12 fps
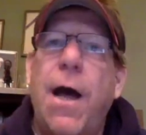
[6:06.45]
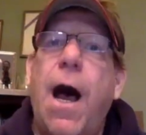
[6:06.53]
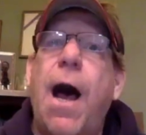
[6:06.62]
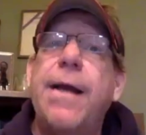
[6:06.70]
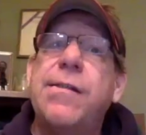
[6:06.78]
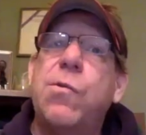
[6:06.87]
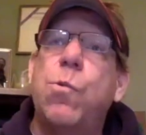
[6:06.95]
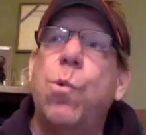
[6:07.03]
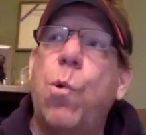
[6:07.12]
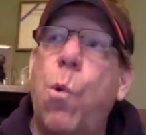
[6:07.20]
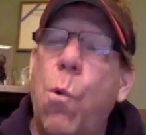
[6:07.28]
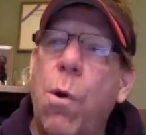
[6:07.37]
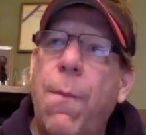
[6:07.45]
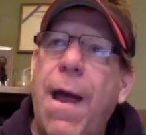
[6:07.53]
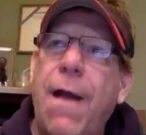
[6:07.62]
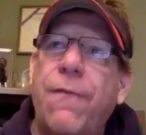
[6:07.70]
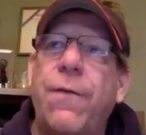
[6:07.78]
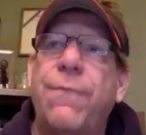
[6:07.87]
high school
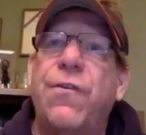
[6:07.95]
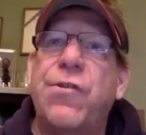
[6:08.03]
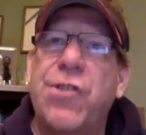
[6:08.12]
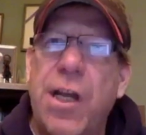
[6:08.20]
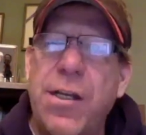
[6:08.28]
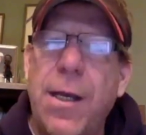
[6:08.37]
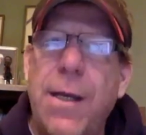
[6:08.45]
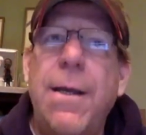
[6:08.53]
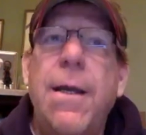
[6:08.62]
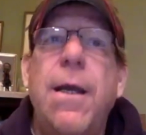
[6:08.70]
quarterback from Virginia.